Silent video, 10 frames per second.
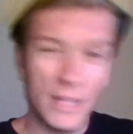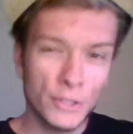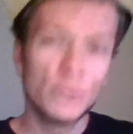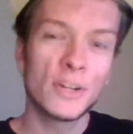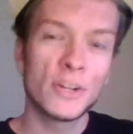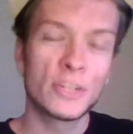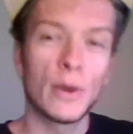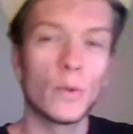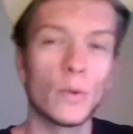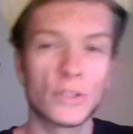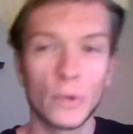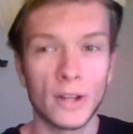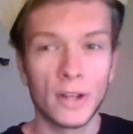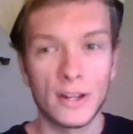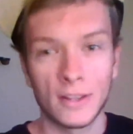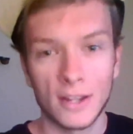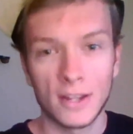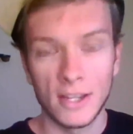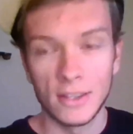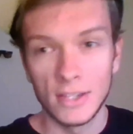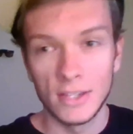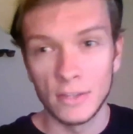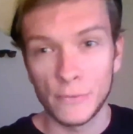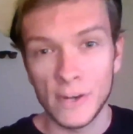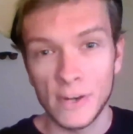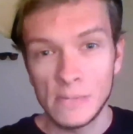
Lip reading: much about what's going on in the frame.